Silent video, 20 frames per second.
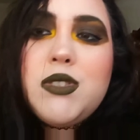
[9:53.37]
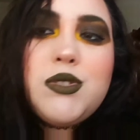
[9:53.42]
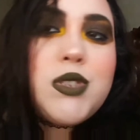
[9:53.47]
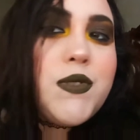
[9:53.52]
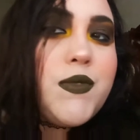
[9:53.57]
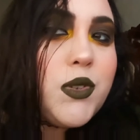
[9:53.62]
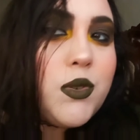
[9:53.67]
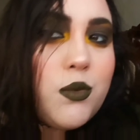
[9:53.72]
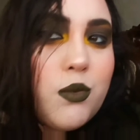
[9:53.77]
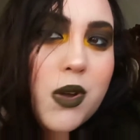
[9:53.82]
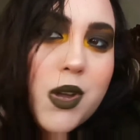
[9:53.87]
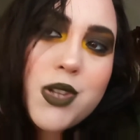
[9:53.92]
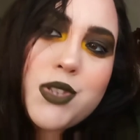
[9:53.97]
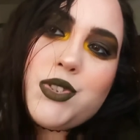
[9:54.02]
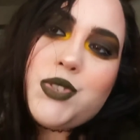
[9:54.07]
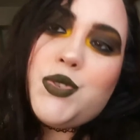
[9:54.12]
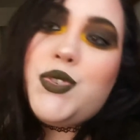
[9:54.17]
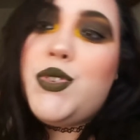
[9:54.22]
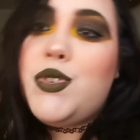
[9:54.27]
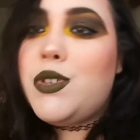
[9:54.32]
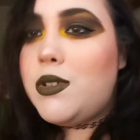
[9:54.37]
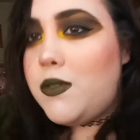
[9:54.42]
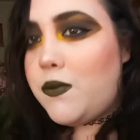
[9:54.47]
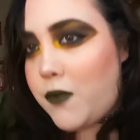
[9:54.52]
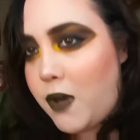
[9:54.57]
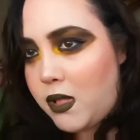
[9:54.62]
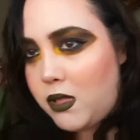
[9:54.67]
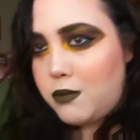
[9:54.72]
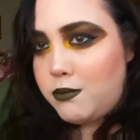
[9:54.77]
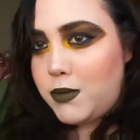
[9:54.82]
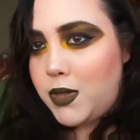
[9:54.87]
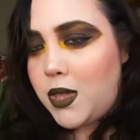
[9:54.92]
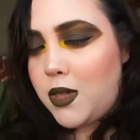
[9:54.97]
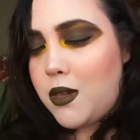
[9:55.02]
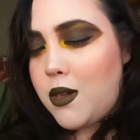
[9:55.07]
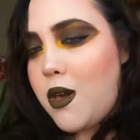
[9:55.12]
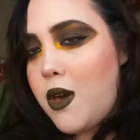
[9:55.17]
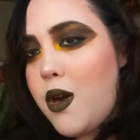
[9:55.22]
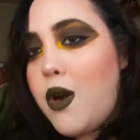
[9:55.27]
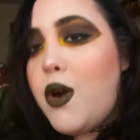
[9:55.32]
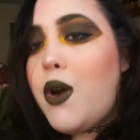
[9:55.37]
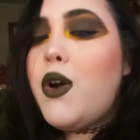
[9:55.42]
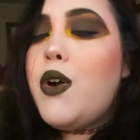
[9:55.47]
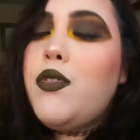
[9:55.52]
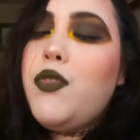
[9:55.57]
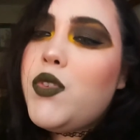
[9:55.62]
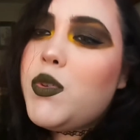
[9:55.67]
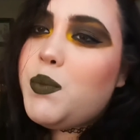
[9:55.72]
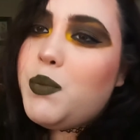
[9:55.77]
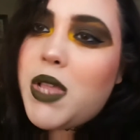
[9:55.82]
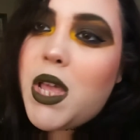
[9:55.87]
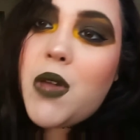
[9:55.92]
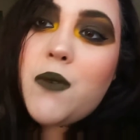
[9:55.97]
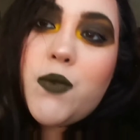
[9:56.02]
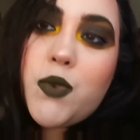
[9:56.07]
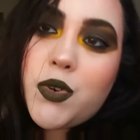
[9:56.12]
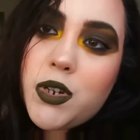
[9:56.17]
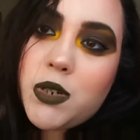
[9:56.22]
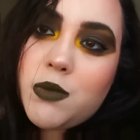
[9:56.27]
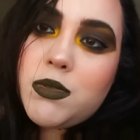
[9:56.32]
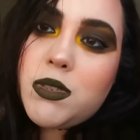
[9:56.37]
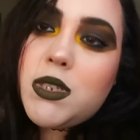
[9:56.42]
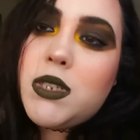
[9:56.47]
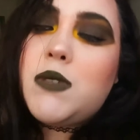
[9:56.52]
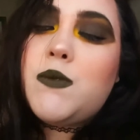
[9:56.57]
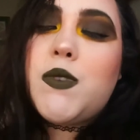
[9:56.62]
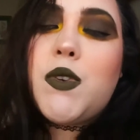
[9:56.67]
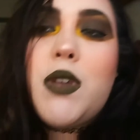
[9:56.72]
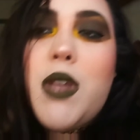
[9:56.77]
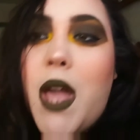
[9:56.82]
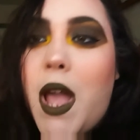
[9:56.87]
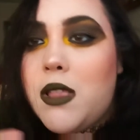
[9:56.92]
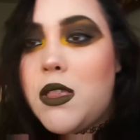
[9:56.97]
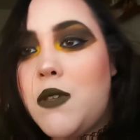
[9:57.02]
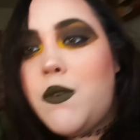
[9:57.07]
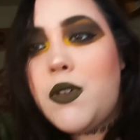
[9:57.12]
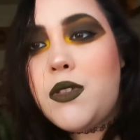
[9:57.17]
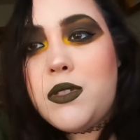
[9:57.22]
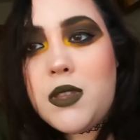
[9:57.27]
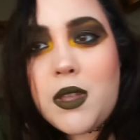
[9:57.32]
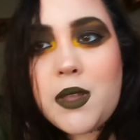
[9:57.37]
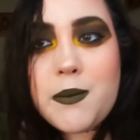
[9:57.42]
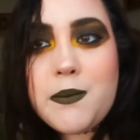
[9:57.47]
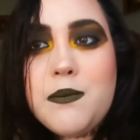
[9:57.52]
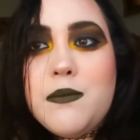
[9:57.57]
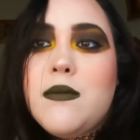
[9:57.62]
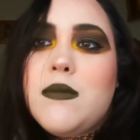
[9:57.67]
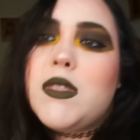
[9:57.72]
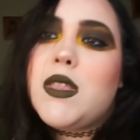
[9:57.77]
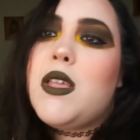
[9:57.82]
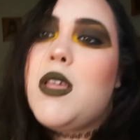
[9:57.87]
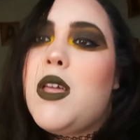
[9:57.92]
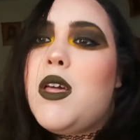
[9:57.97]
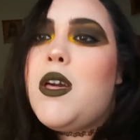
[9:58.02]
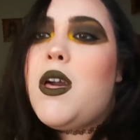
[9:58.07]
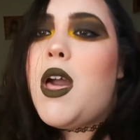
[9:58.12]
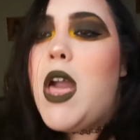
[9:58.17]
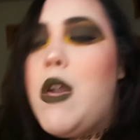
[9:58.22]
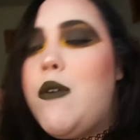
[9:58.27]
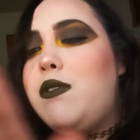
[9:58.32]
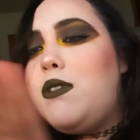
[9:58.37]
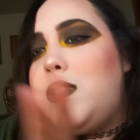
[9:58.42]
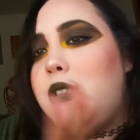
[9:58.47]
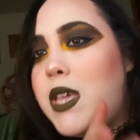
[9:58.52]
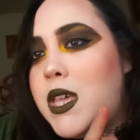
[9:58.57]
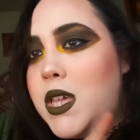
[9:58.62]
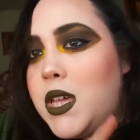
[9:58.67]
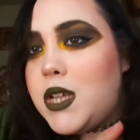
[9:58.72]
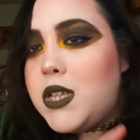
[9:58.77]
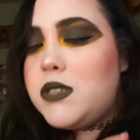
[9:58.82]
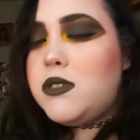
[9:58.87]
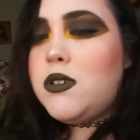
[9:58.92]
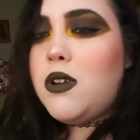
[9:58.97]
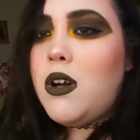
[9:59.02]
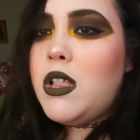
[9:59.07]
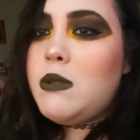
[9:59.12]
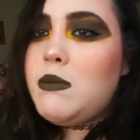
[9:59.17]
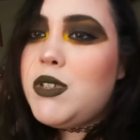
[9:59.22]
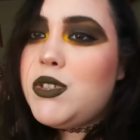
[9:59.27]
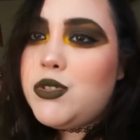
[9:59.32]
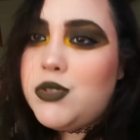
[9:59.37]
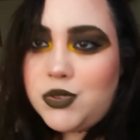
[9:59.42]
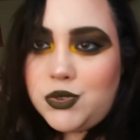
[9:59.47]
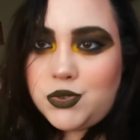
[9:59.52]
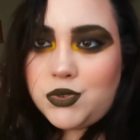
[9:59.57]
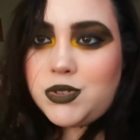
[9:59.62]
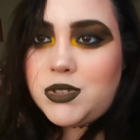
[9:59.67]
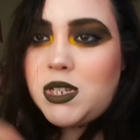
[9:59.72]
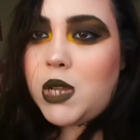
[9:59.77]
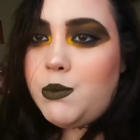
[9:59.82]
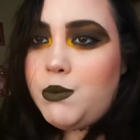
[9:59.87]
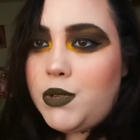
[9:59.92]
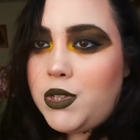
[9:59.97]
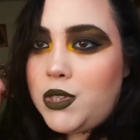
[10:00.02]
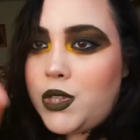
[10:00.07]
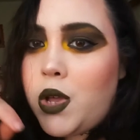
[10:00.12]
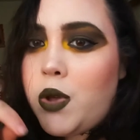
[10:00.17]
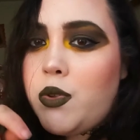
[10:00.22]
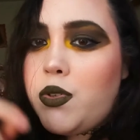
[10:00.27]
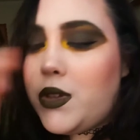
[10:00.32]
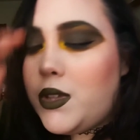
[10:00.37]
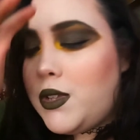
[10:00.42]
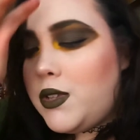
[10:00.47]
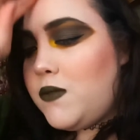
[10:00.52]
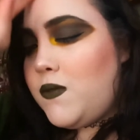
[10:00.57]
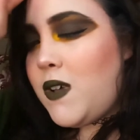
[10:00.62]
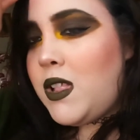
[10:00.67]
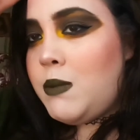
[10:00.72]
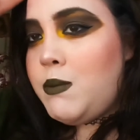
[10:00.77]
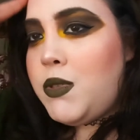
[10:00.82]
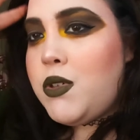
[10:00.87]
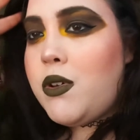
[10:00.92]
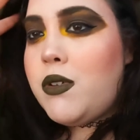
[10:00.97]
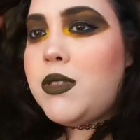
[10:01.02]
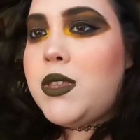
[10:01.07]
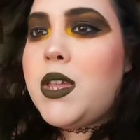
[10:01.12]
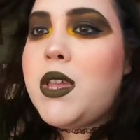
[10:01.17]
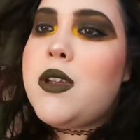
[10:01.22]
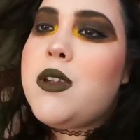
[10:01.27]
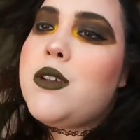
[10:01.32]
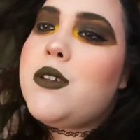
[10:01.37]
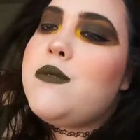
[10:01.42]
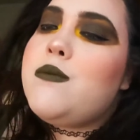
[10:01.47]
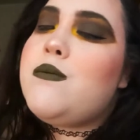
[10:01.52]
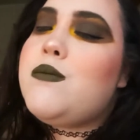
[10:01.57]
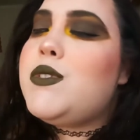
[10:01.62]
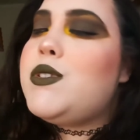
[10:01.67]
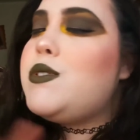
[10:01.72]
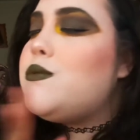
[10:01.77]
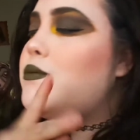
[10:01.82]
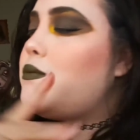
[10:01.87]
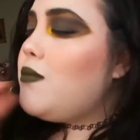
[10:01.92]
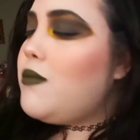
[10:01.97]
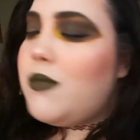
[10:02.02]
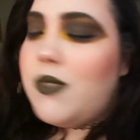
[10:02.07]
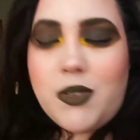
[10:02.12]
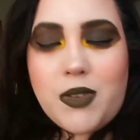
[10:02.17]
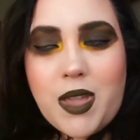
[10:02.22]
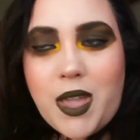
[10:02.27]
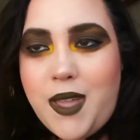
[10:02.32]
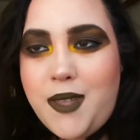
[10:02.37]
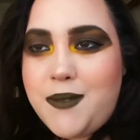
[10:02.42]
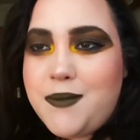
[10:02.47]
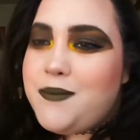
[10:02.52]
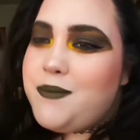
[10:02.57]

So if you want to, you can follow me on those platforms because I'm very active on them. I have a link to all of my socials down below. You can follow me on there. Okay?